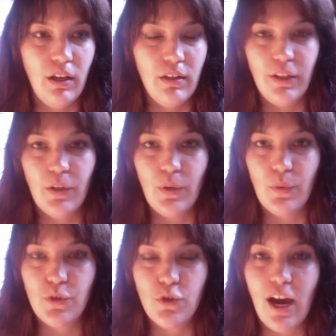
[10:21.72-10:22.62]
you know
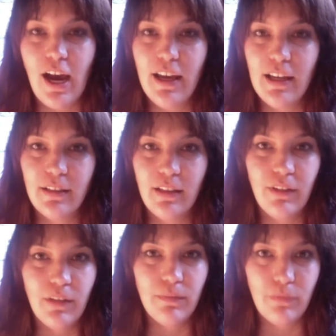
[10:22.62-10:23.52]
try and give
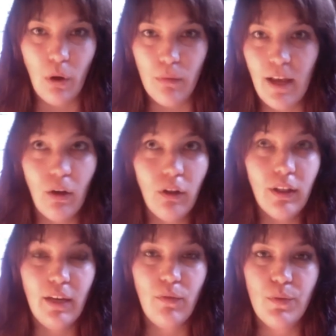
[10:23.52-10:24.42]
it my all
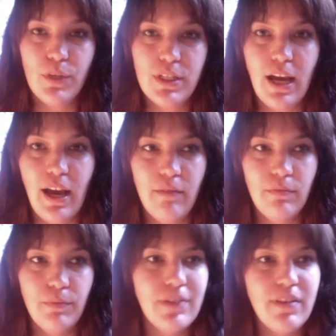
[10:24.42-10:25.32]
again one more time
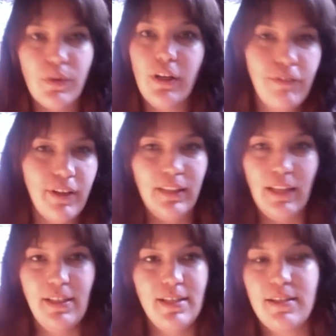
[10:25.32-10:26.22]
because i really felt
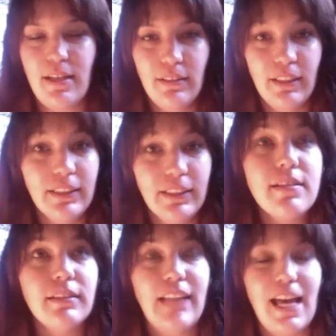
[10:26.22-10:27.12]
like this is it like this is
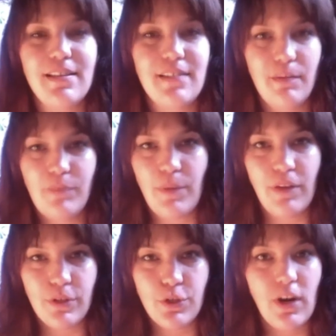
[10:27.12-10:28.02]
the last time i'm
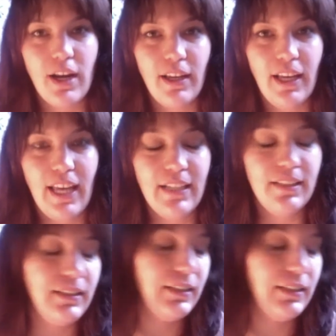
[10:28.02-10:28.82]
ever trying again